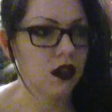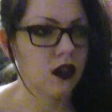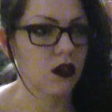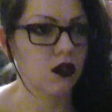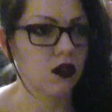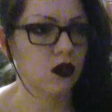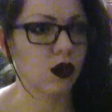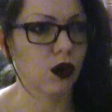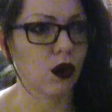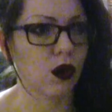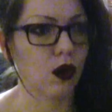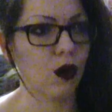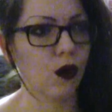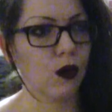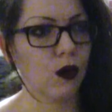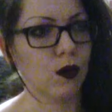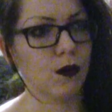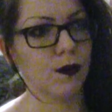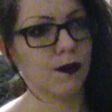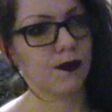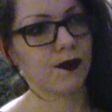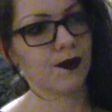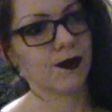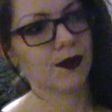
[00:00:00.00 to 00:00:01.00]

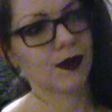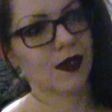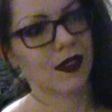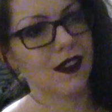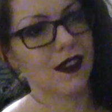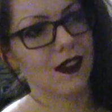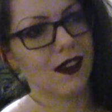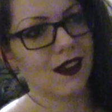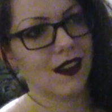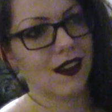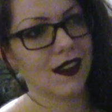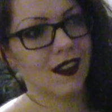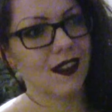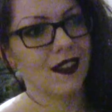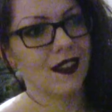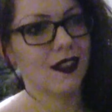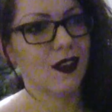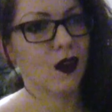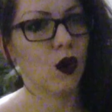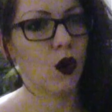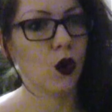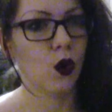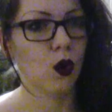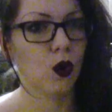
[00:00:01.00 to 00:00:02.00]
So
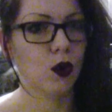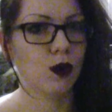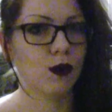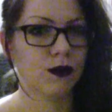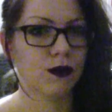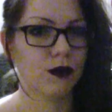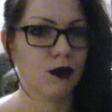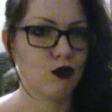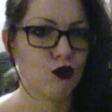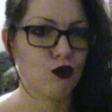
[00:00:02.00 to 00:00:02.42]
the whole